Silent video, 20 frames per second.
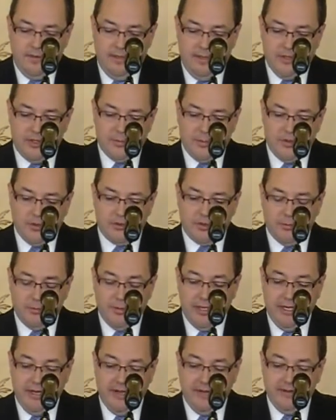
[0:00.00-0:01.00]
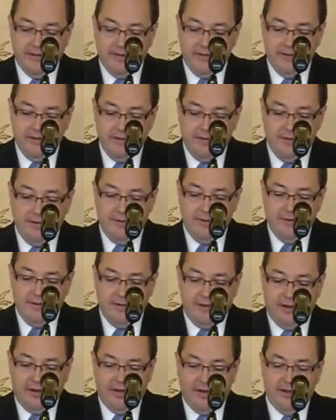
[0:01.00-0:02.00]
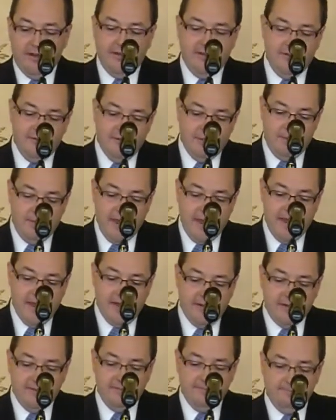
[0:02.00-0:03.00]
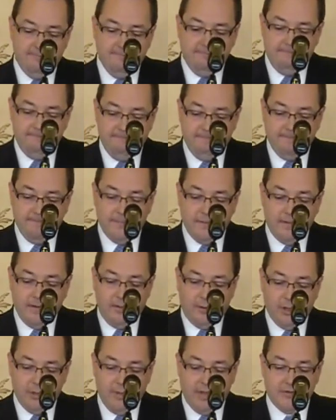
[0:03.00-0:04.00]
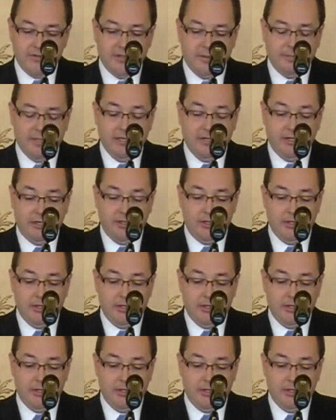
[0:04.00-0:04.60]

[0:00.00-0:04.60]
In his spiritual reading, uh, the man heard about something